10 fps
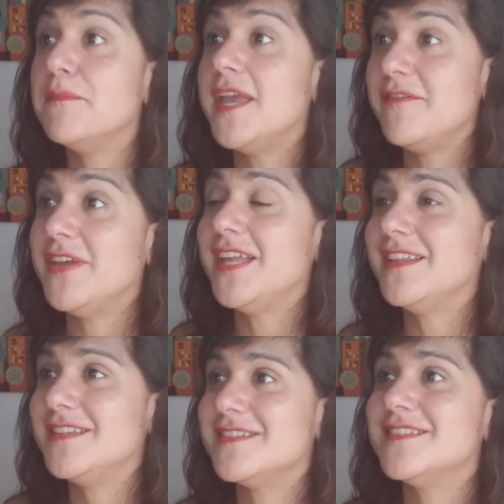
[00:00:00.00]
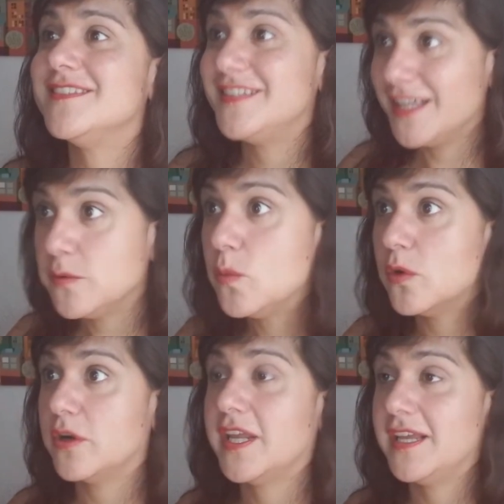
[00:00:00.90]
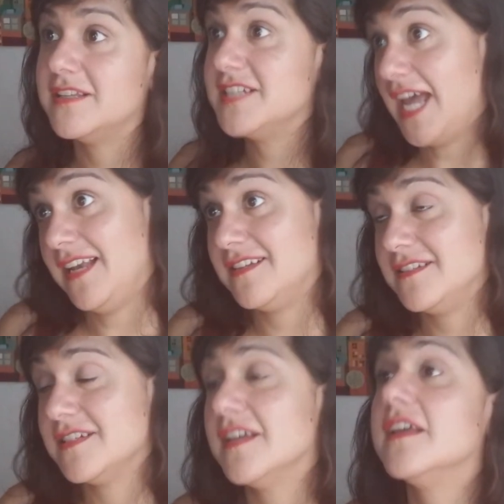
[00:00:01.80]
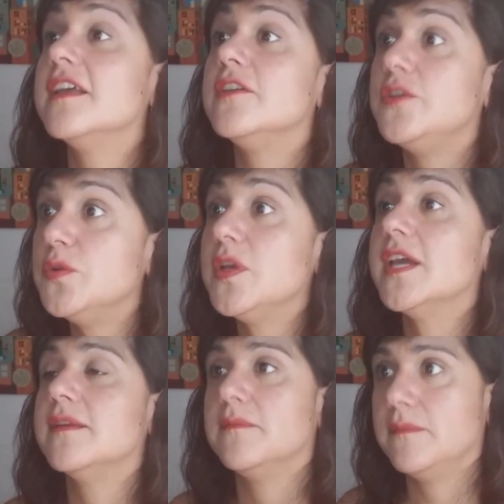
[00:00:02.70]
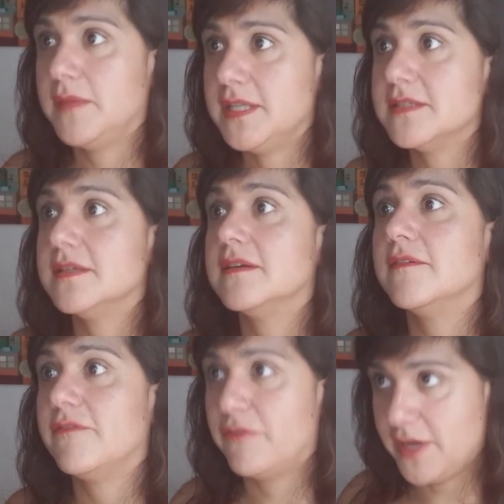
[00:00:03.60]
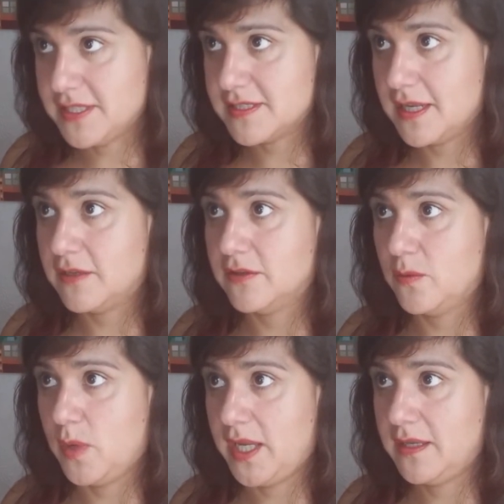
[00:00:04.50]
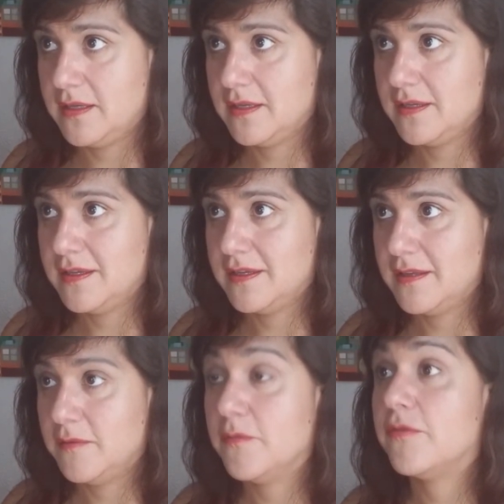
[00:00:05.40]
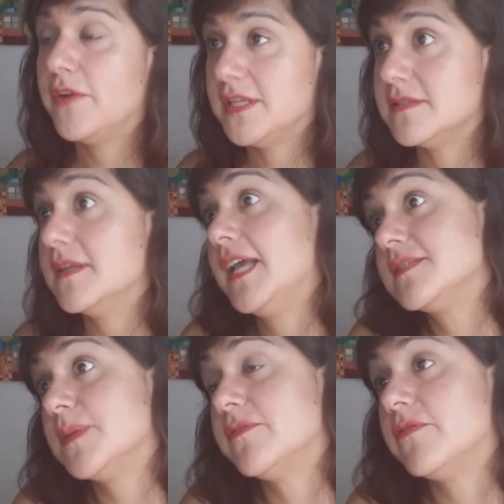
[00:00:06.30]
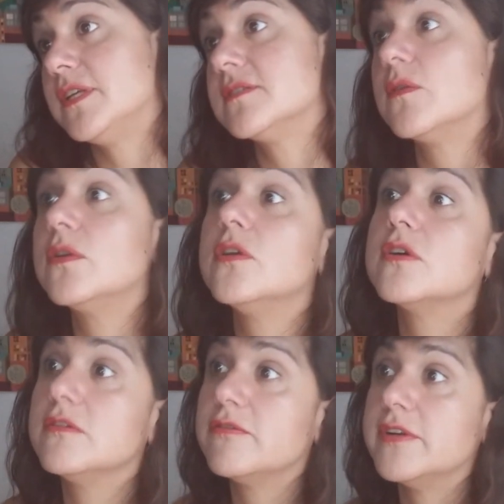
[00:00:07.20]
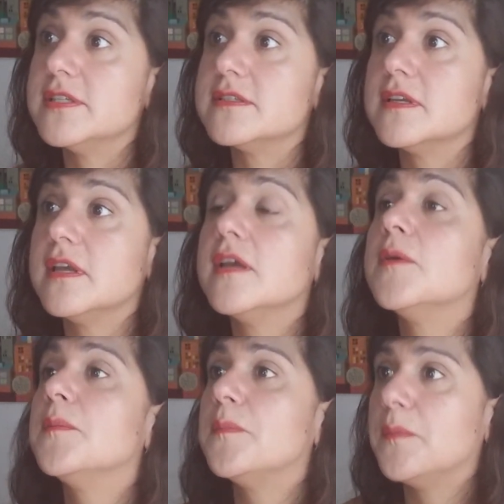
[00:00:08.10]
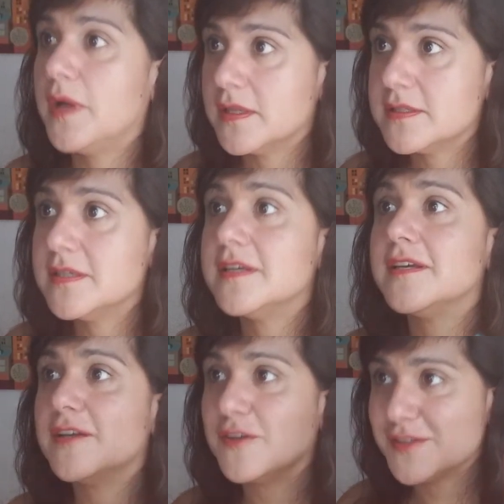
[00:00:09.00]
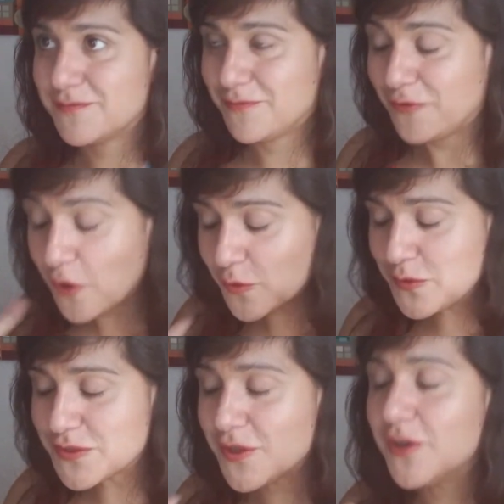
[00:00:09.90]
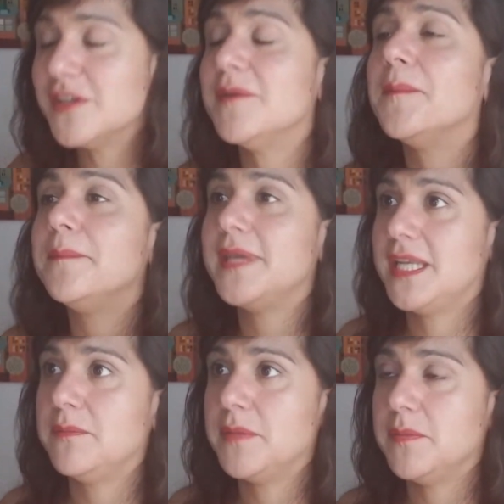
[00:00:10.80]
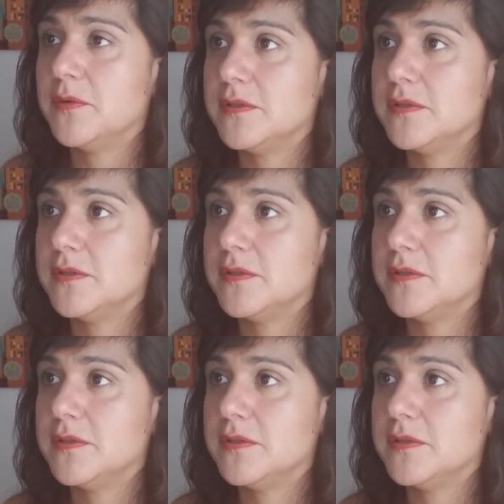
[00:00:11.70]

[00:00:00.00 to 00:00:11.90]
maybe in this networking challenge, you can meet friends along the way. Friends, expat friends or local friends, but focus on meeting people.